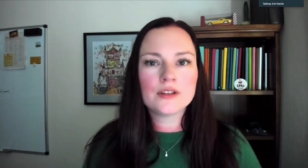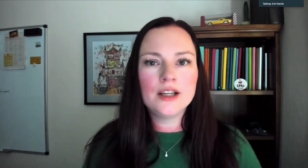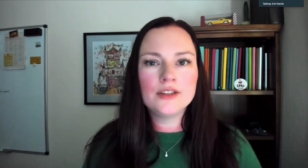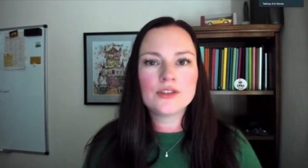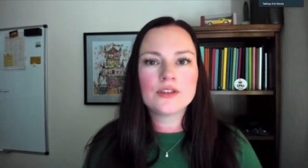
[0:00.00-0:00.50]

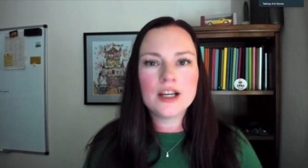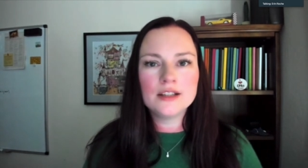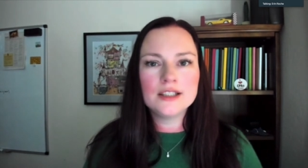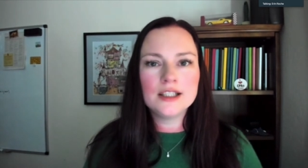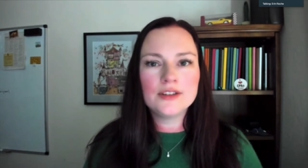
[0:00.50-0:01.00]
as
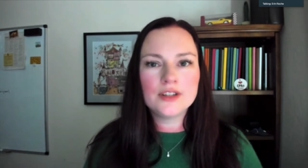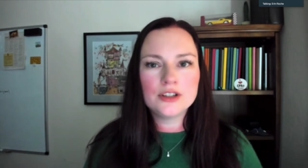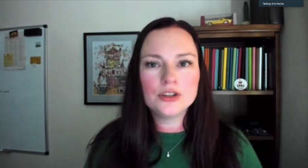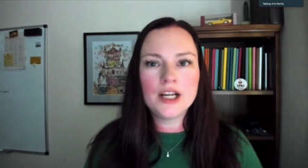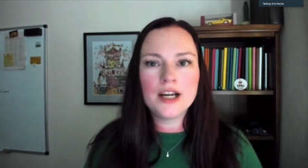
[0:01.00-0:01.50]
tightly as I
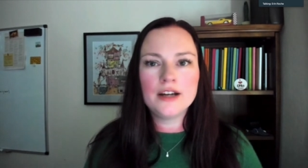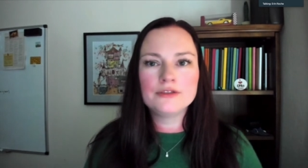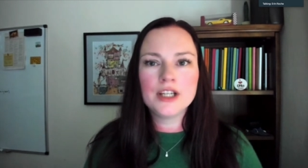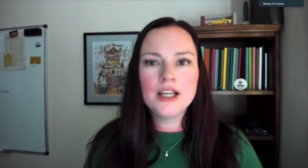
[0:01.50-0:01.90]
should have.